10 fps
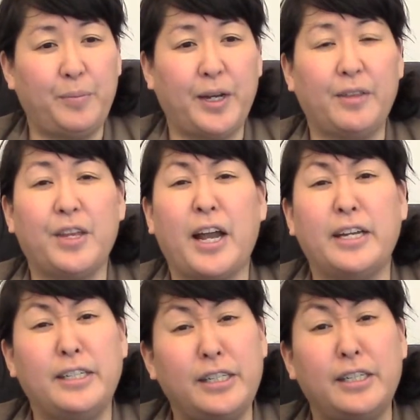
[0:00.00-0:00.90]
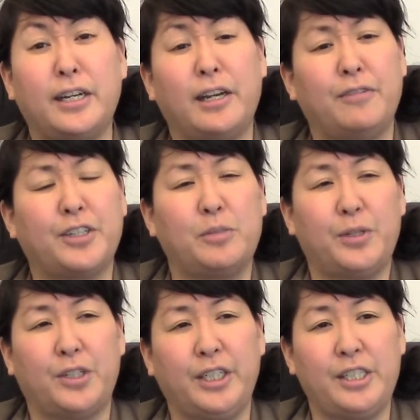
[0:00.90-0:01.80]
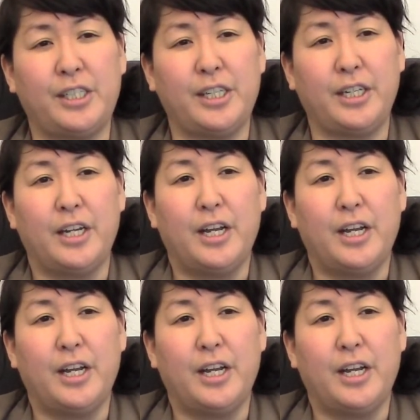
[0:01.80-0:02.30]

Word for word: but the idea of experiencing